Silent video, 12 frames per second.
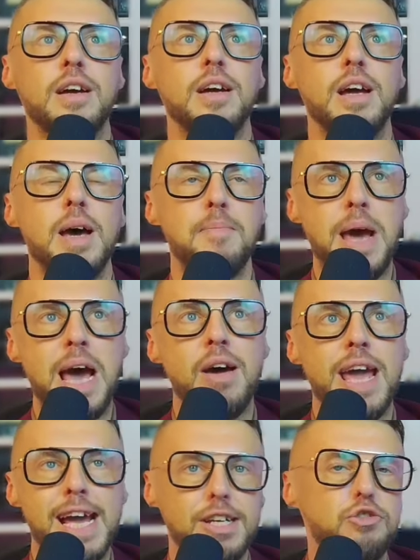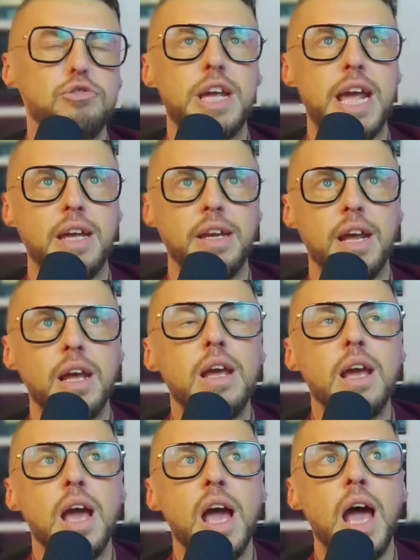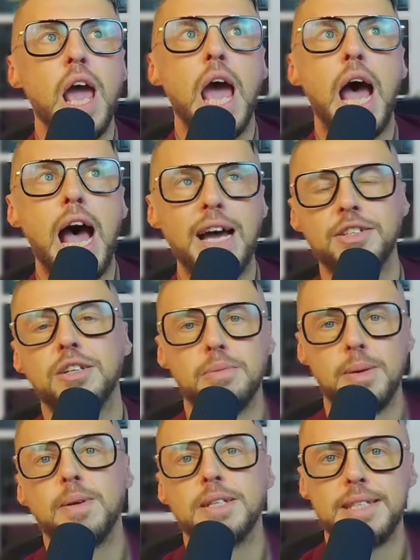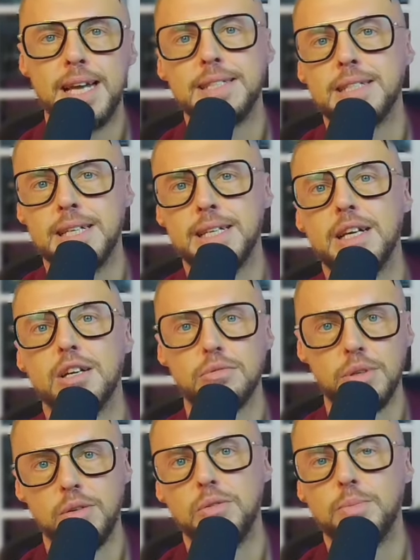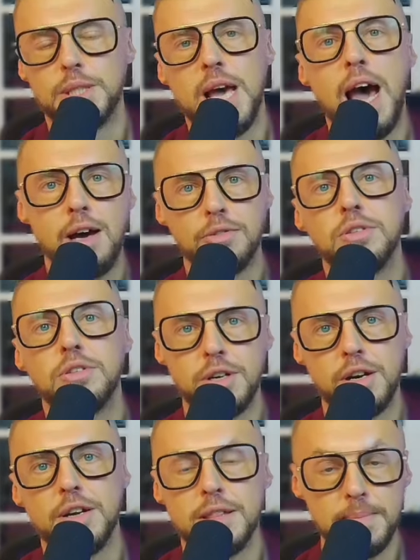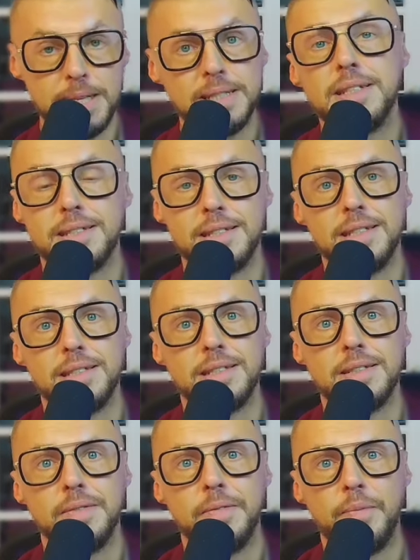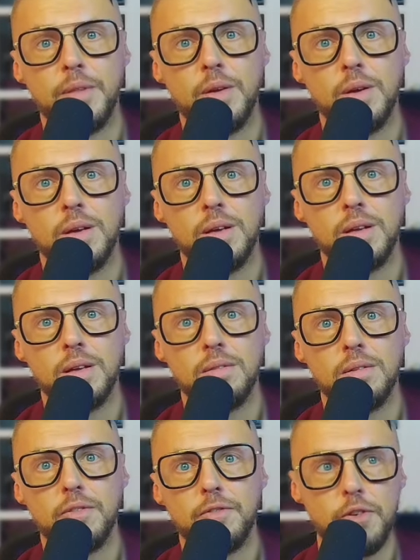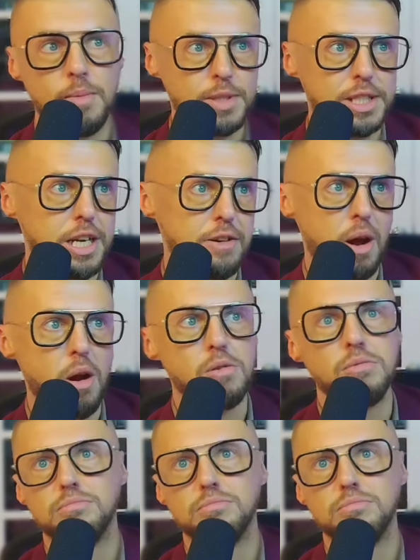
about educating underrepresented groups how to start their businesses from zero